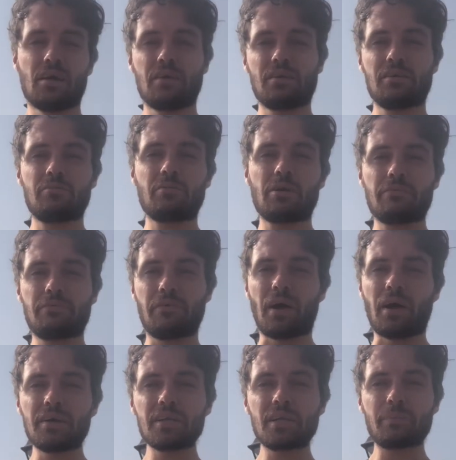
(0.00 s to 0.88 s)
you won't
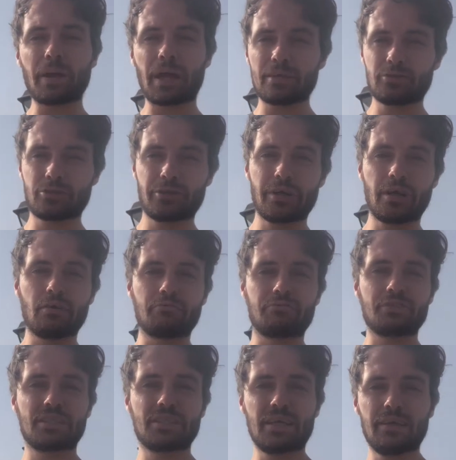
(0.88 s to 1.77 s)
find a better trio of
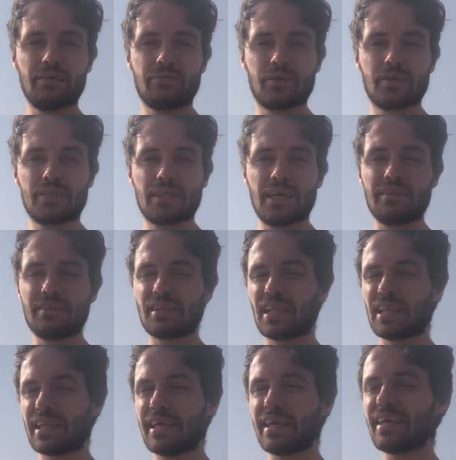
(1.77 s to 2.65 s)
receivers in
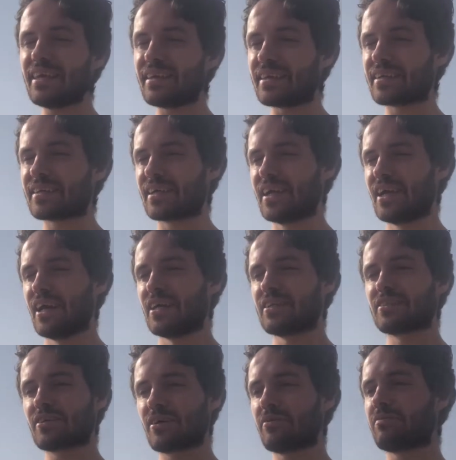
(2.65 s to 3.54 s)
the league.
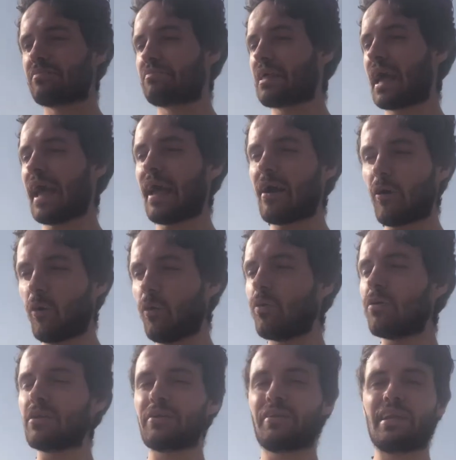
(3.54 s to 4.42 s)
So
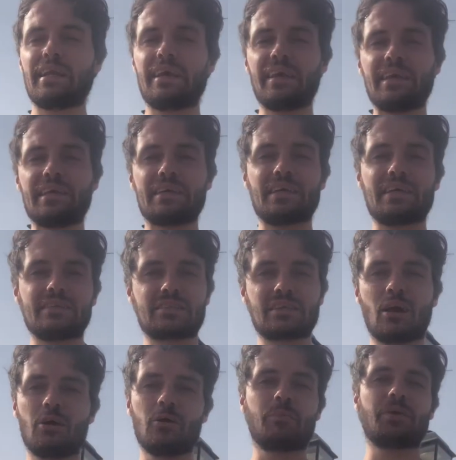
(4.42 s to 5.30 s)
all of the league is
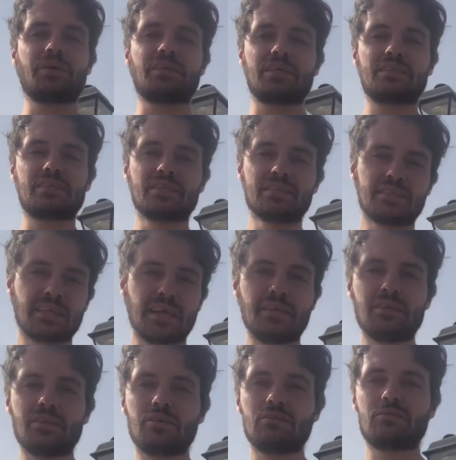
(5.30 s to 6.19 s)
hoping this
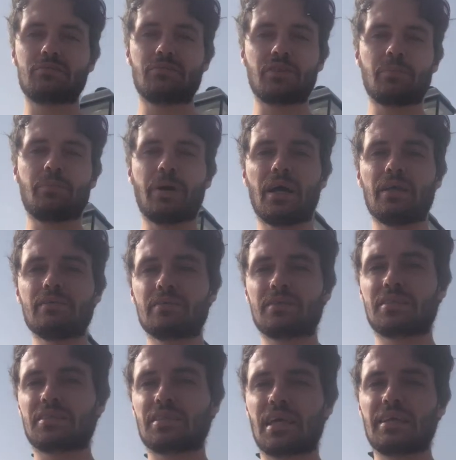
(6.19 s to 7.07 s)
continues for the
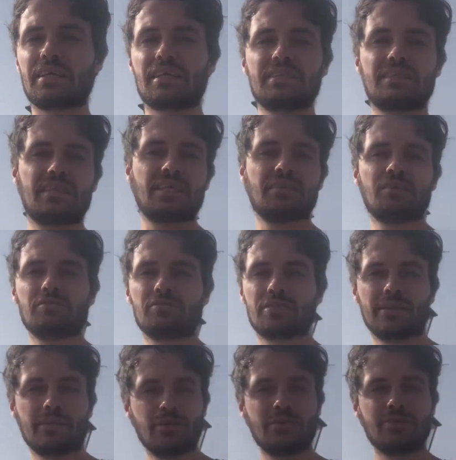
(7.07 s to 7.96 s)
punts. They continue
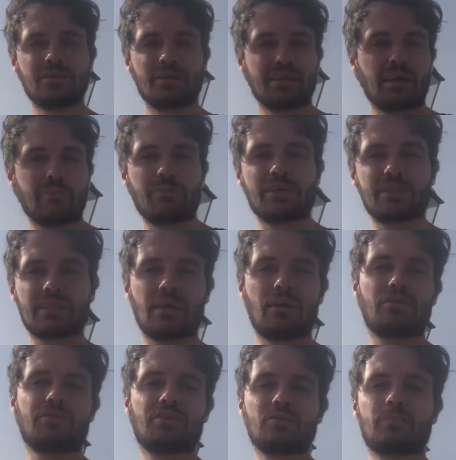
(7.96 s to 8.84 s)
to lose and they miss
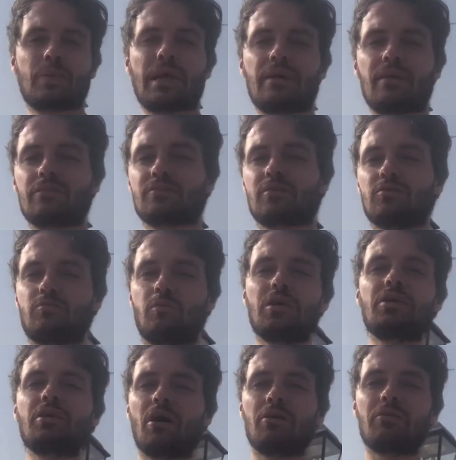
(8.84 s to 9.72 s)
out on those playoffs, because we
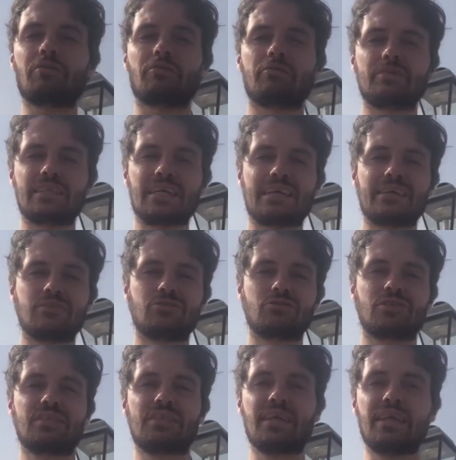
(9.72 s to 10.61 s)
know they're a
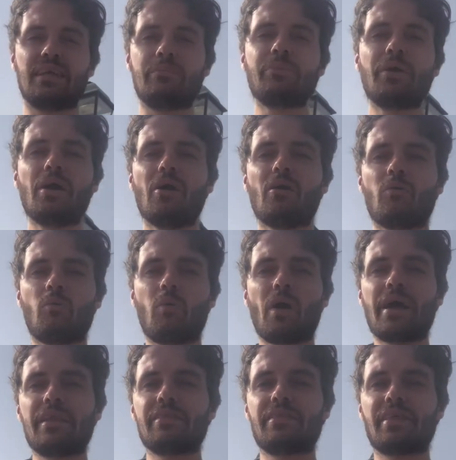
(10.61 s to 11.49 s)
dangerous team
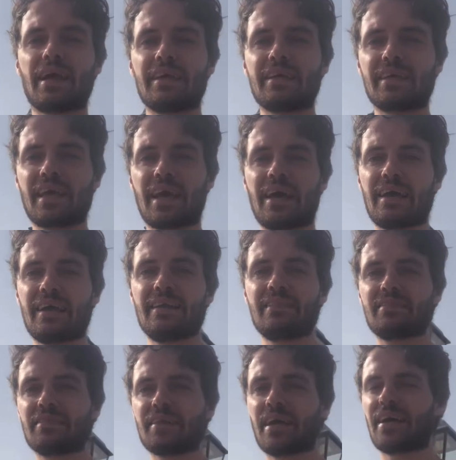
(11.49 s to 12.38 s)
when they get
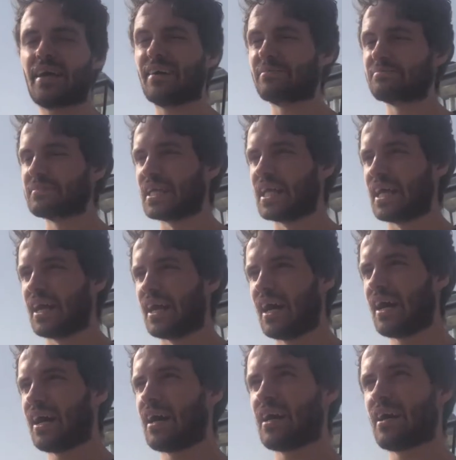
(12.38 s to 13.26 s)
in there.
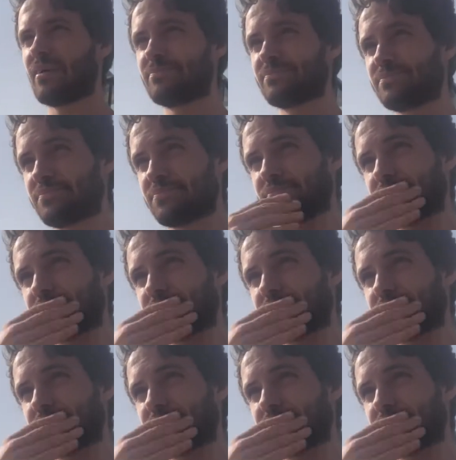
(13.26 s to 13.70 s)
Trying